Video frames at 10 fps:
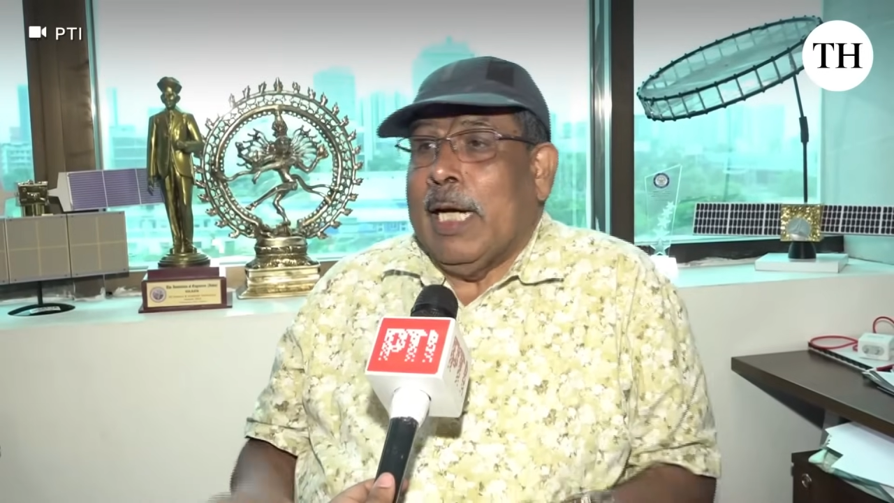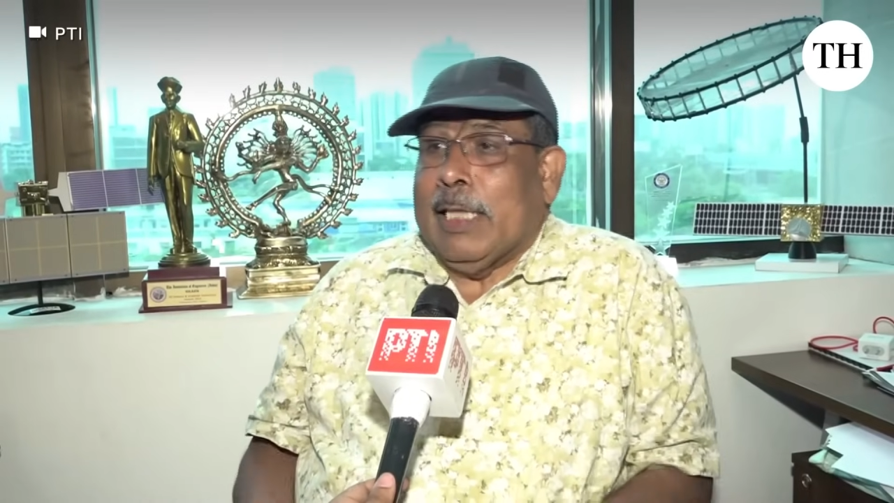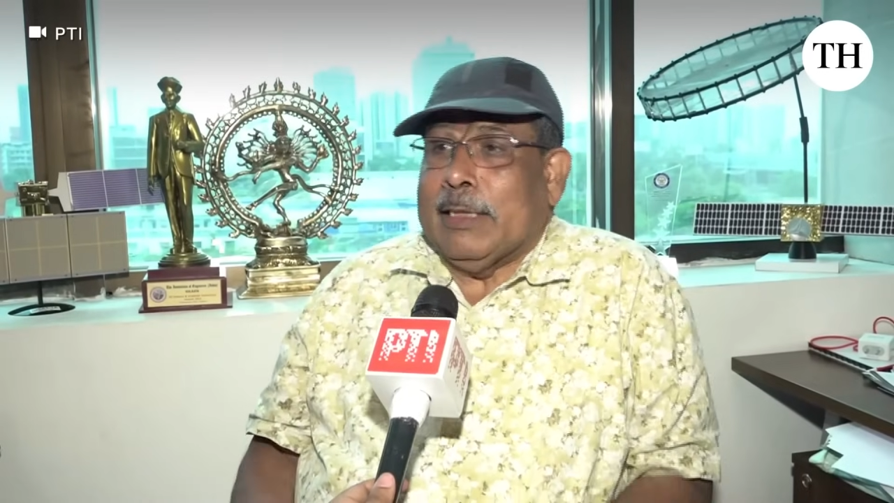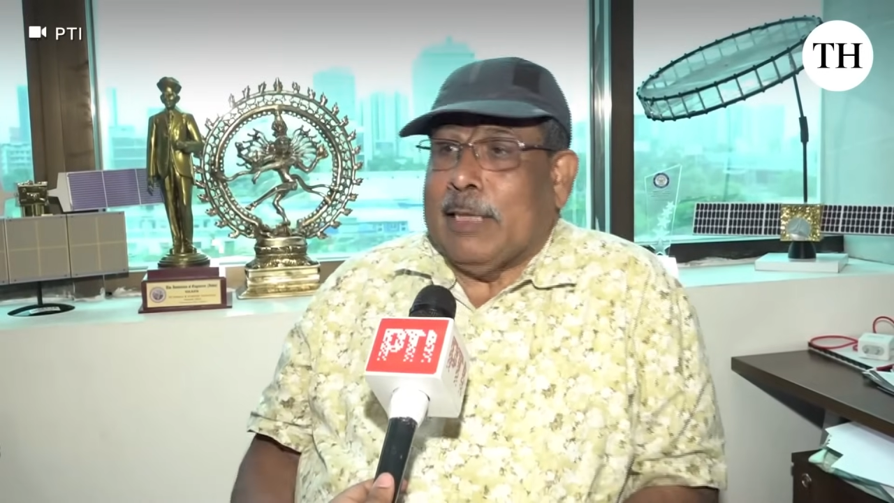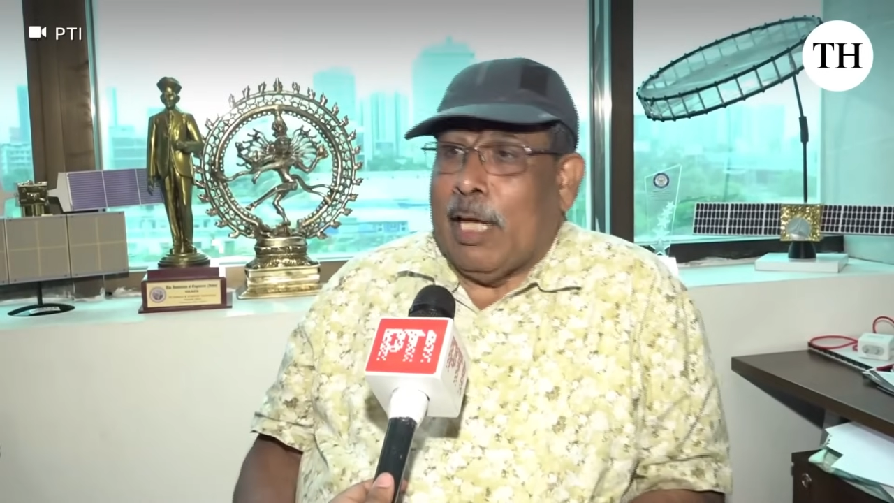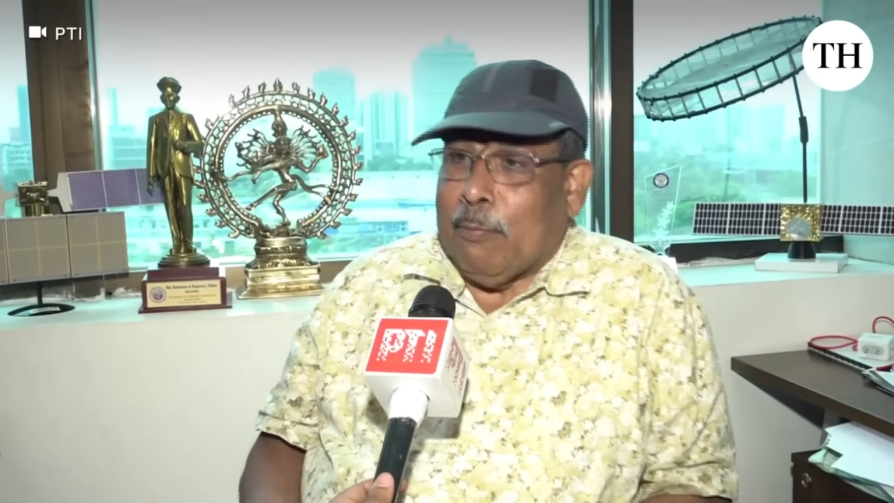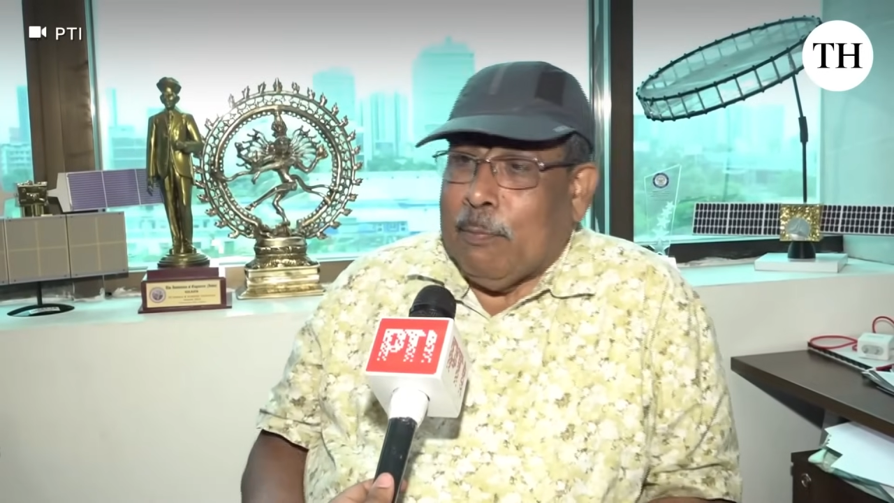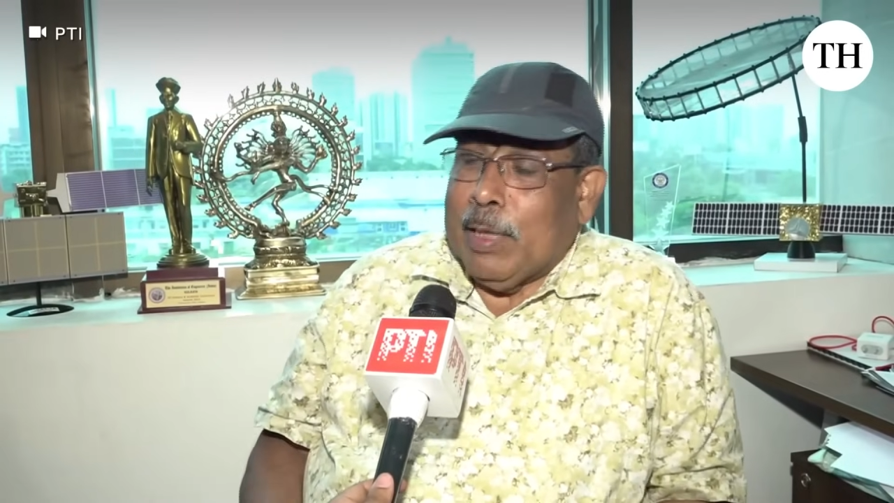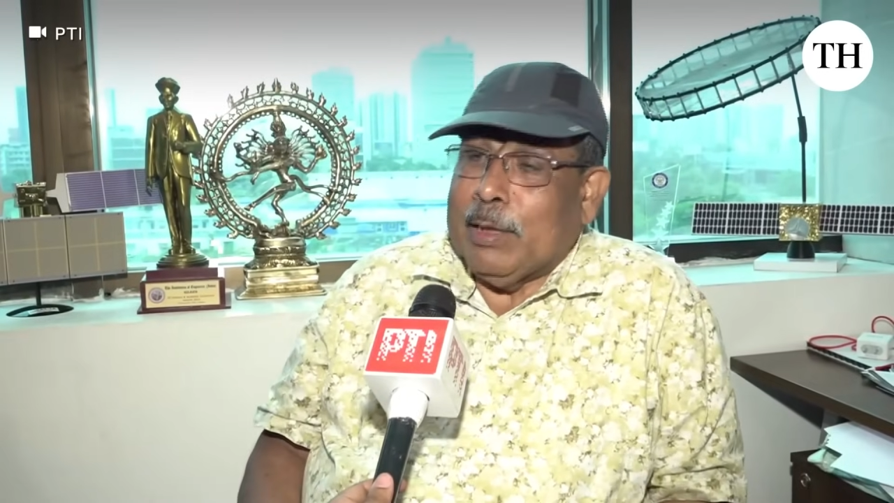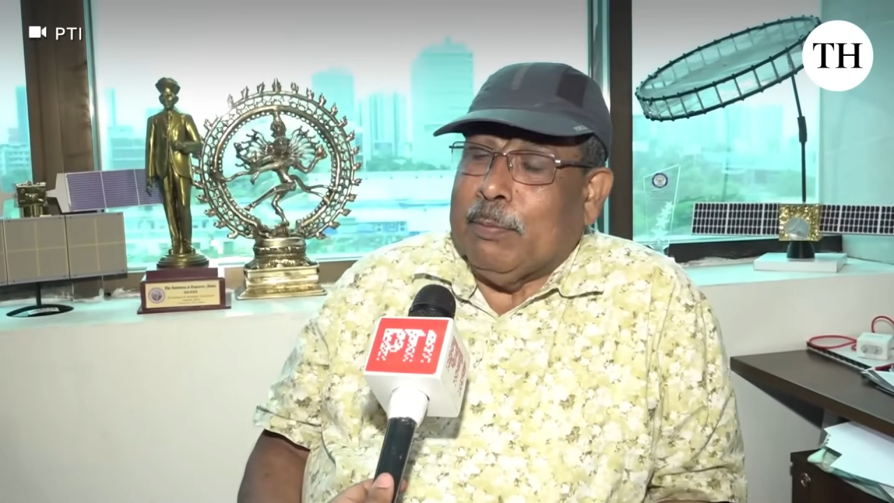
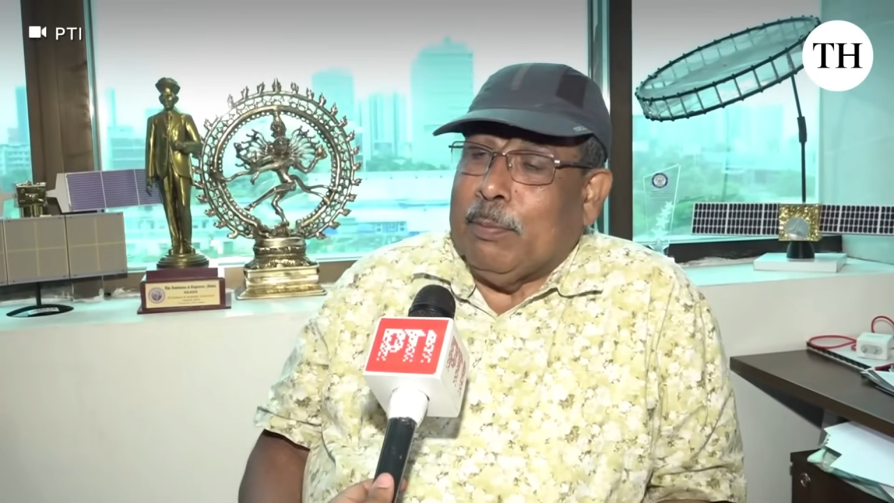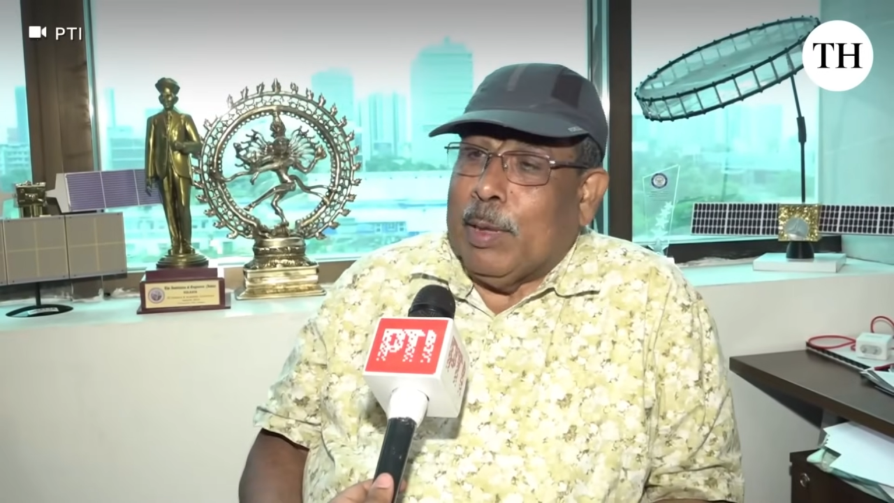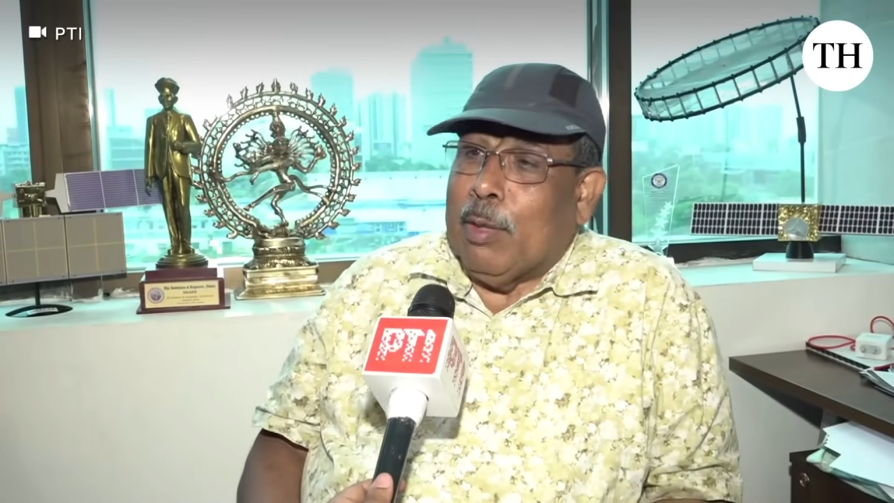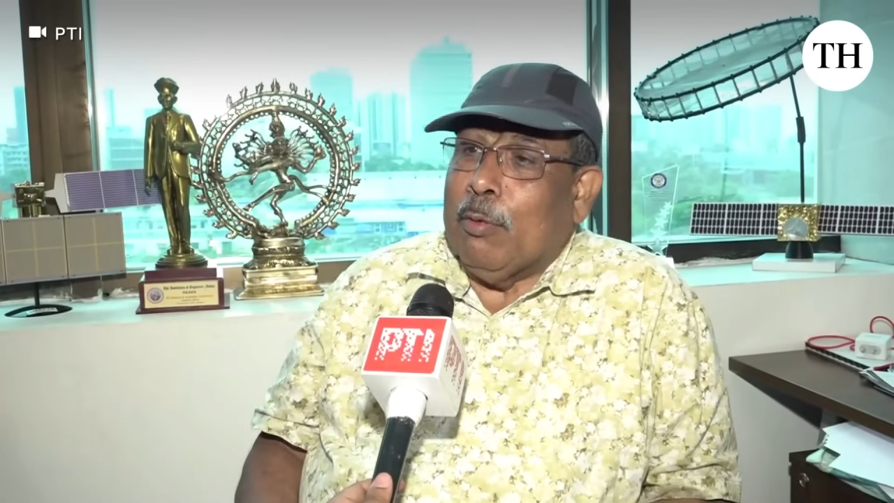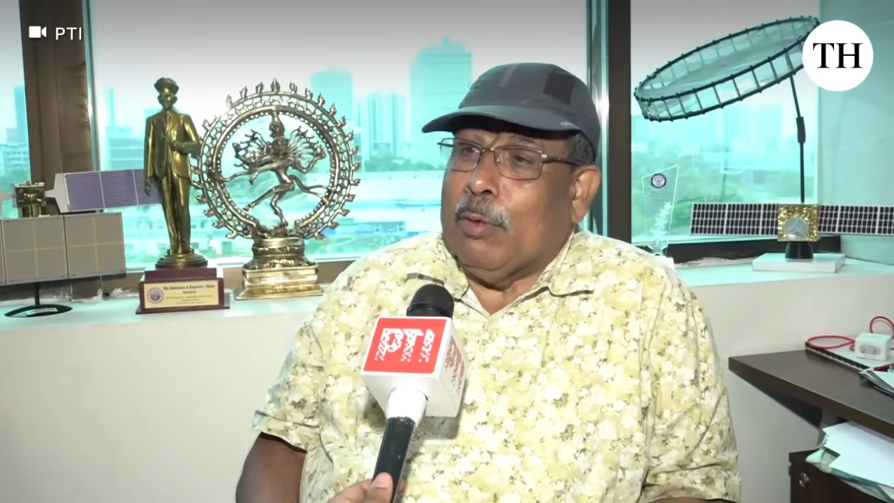surface below